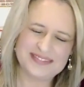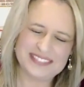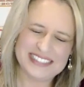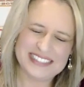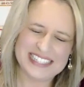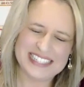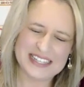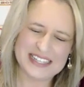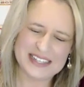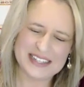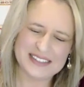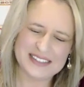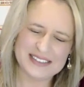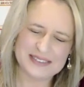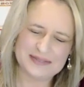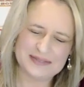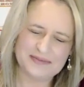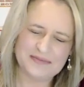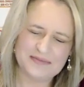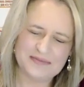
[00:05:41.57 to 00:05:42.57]

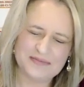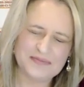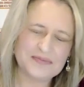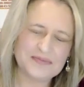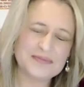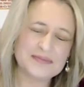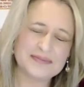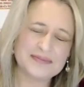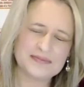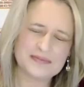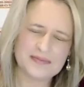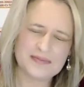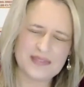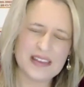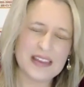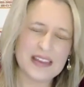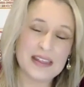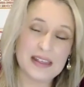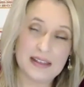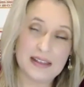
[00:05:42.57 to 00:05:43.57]

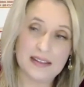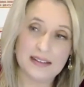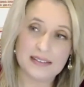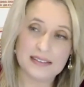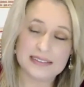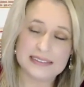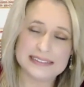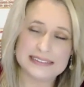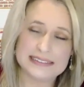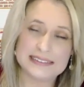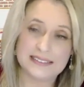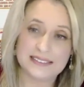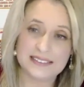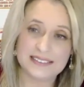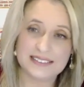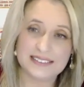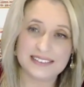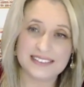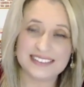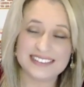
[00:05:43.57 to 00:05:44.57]

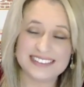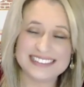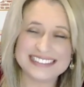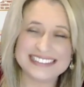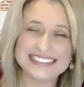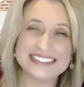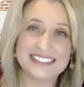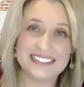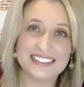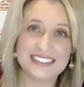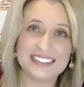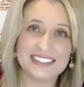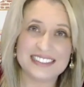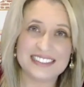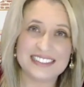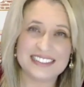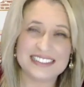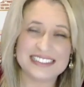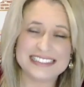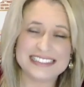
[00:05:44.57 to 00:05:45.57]

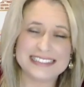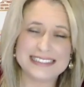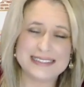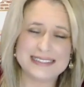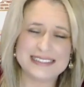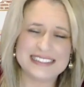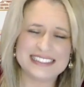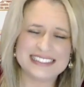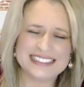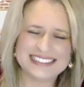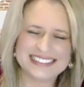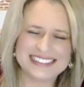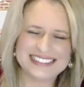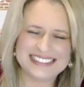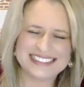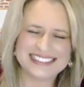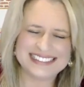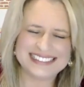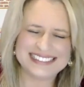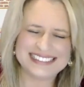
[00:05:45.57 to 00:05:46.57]

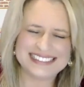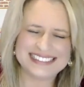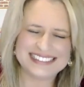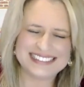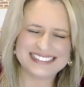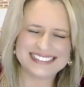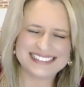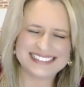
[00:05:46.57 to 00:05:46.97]
The person shown says nothing.